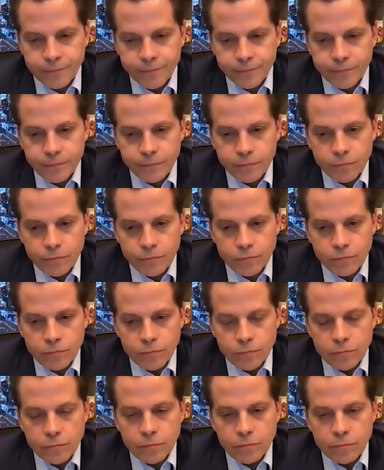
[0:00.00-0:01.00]

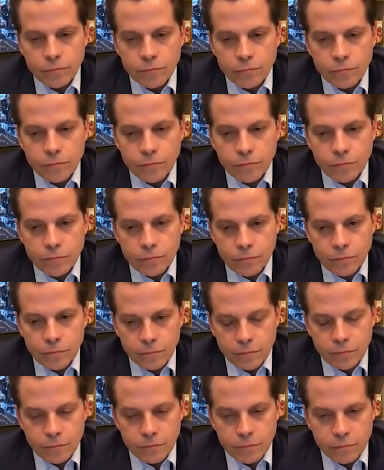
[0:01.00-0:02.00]

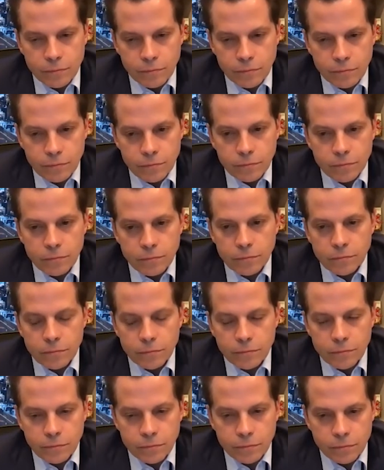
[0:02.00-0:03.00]

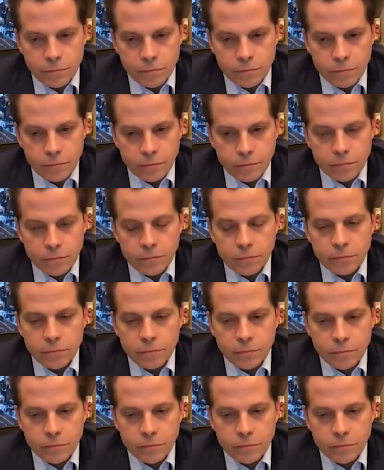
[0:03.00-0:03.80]
[no speech]